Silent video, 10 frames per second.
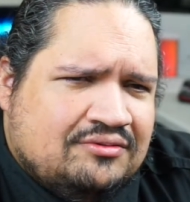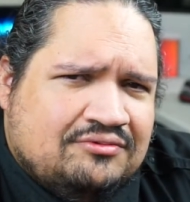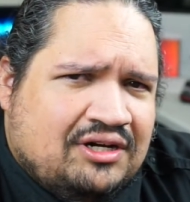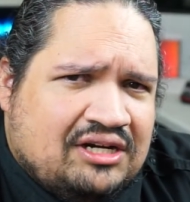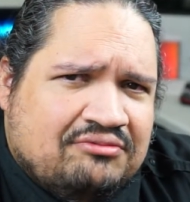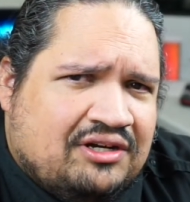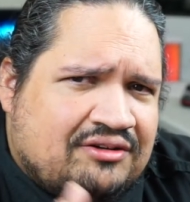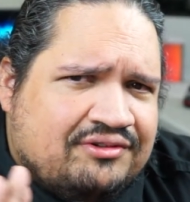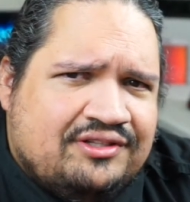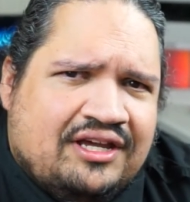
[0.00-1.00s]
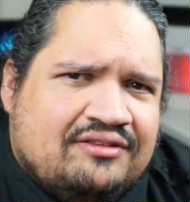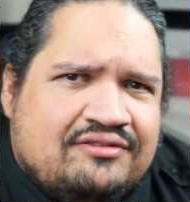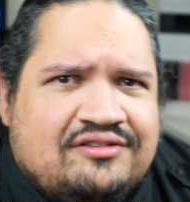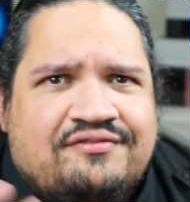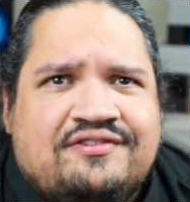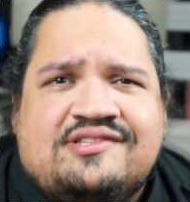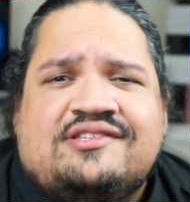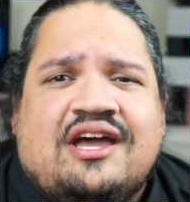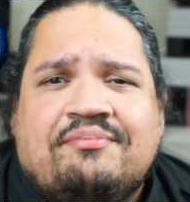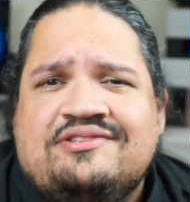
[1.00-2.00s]
whatever that difference
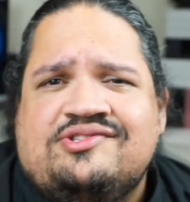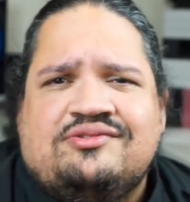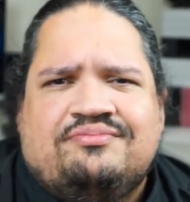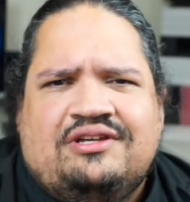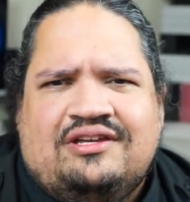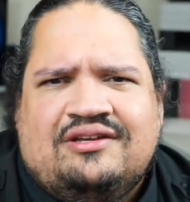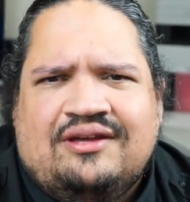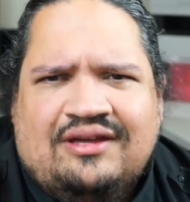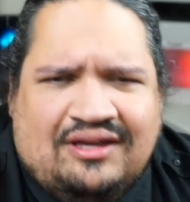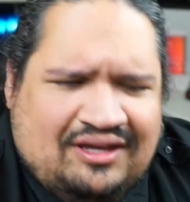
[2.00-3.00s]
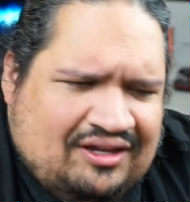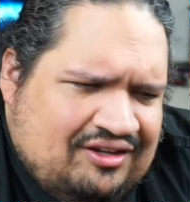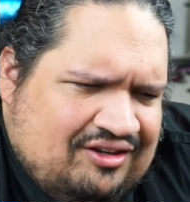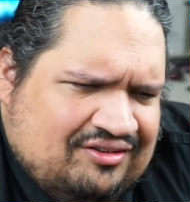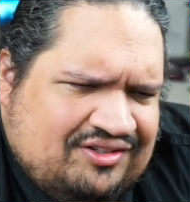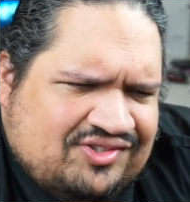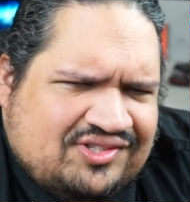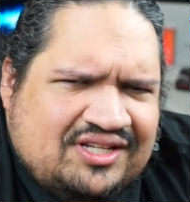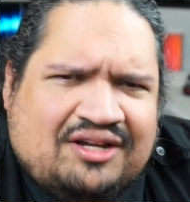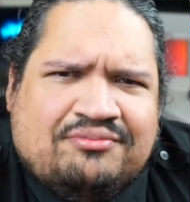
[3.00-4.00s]
happens to be, you know, just
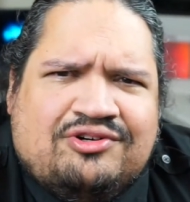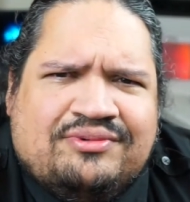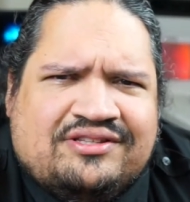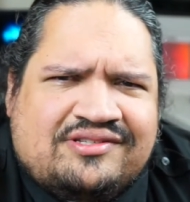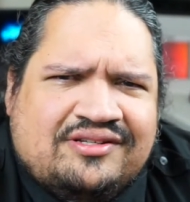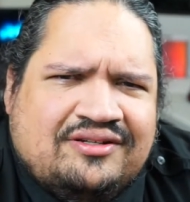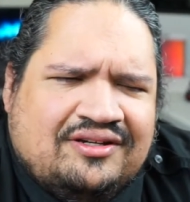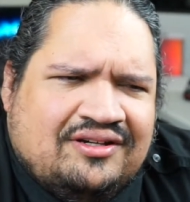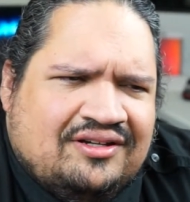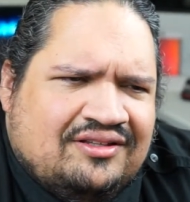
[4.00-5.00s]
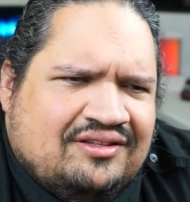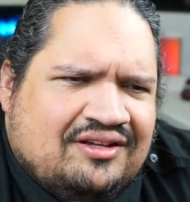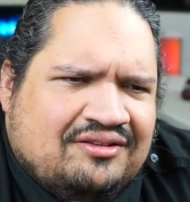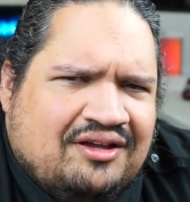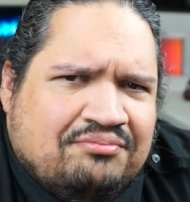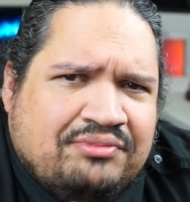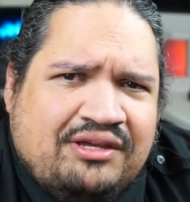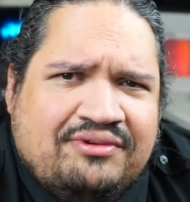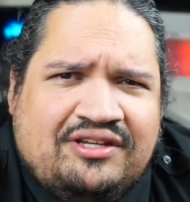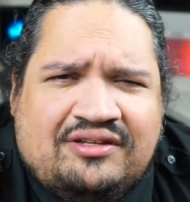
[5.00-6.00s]
take a moment and
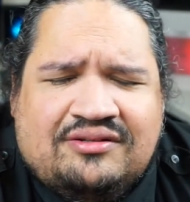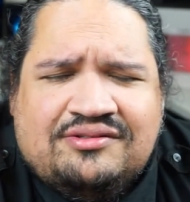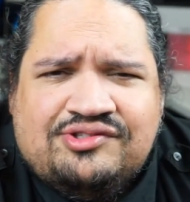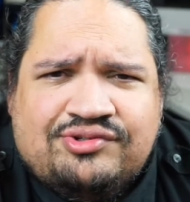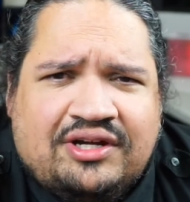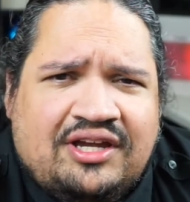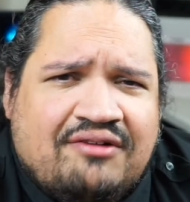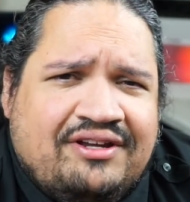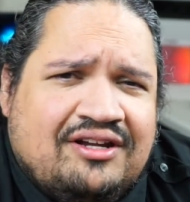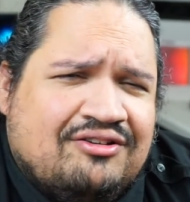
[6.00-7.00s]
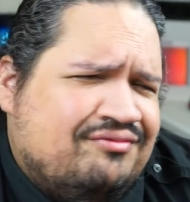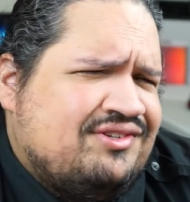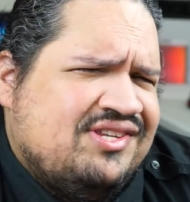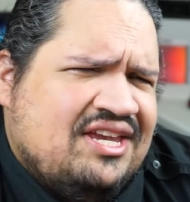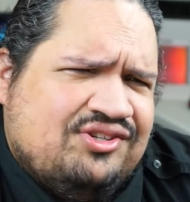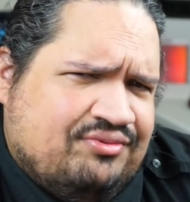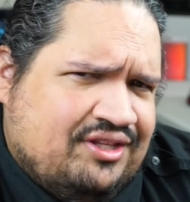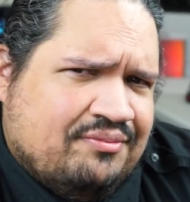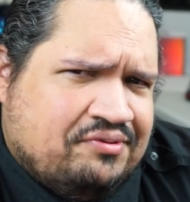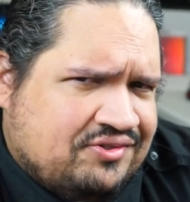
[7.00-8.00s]
maybe try having a conversation with
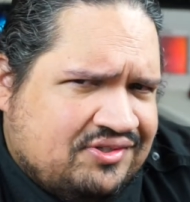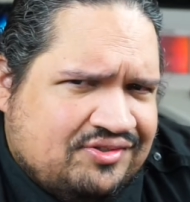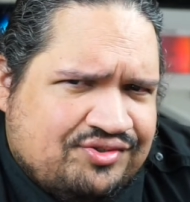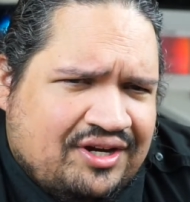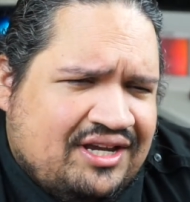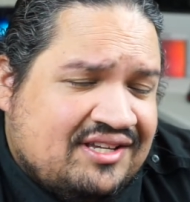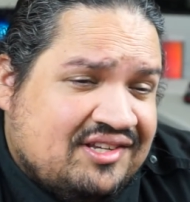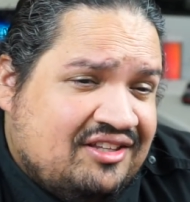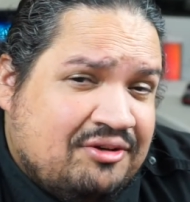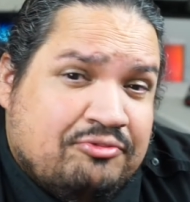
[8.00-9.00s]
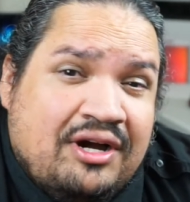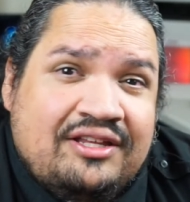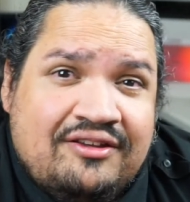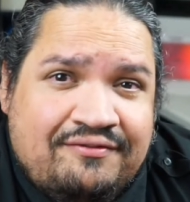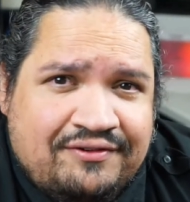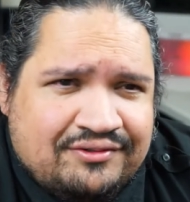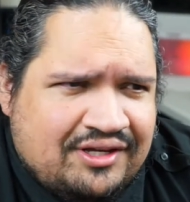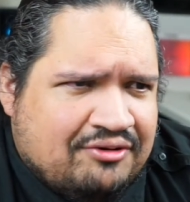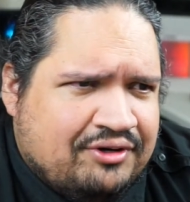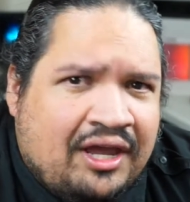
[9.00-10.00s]
that person. Try asking them why they feel
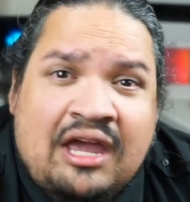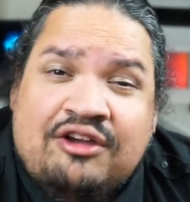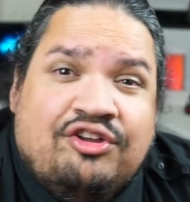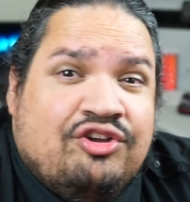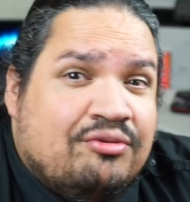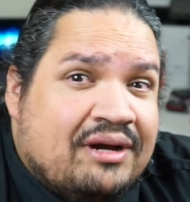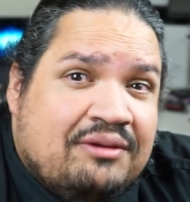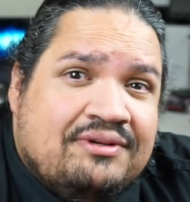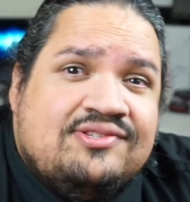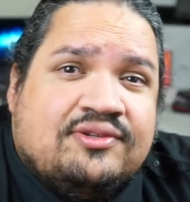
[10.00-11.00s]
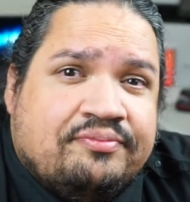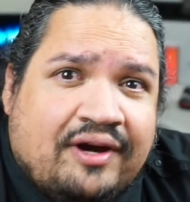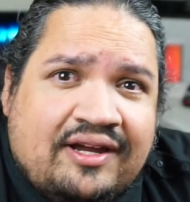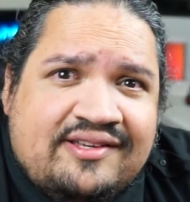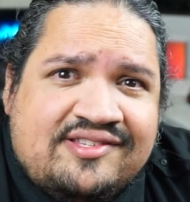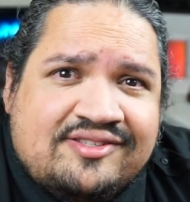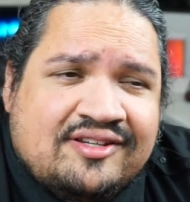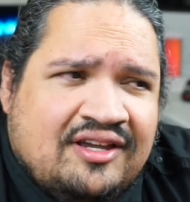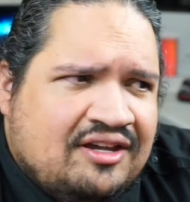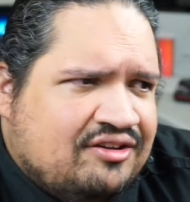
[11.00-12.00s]
that way. You might be surprised.
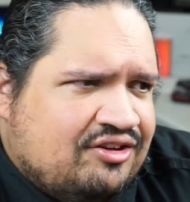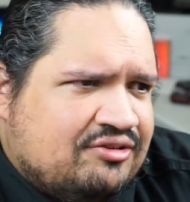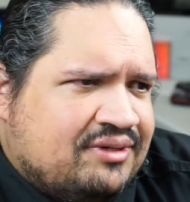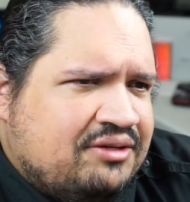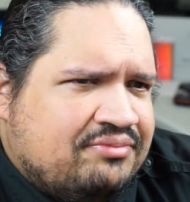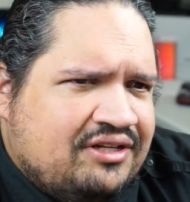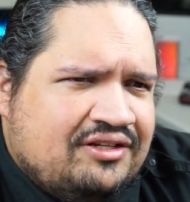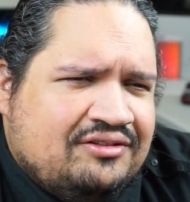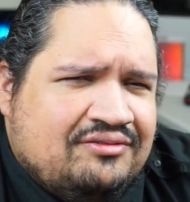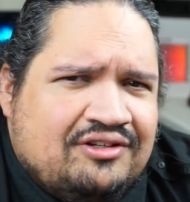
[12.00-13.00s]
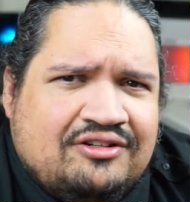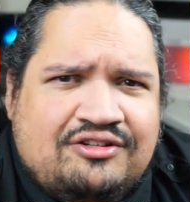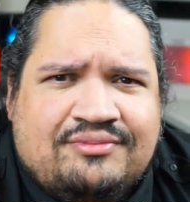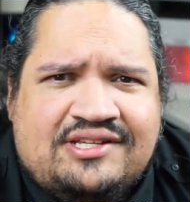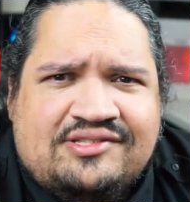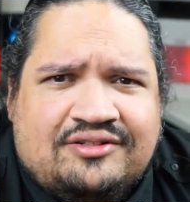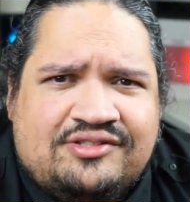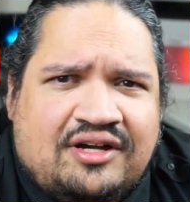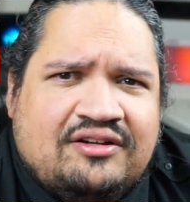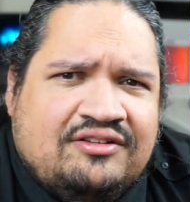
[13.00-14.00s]
You might be, you know, you might start
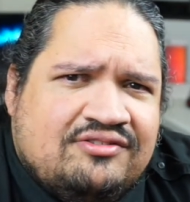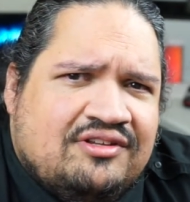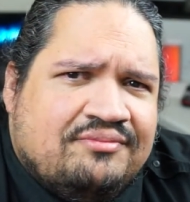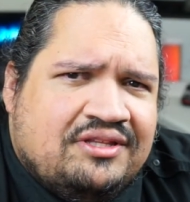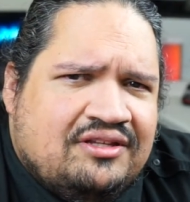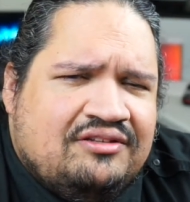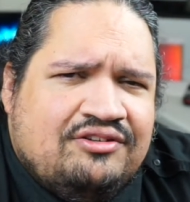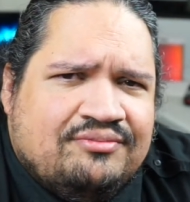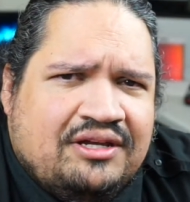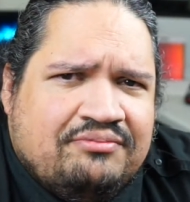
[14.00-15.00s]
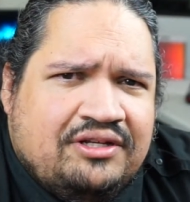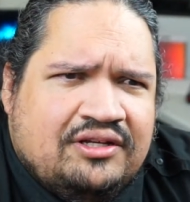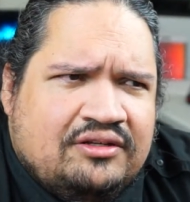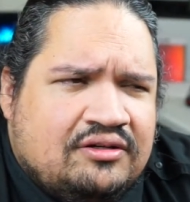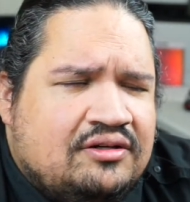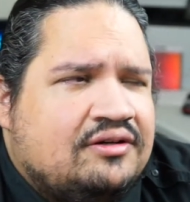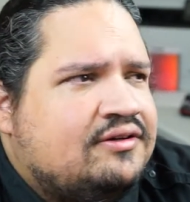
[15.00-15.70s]
talking to them, and then you might be like, huh.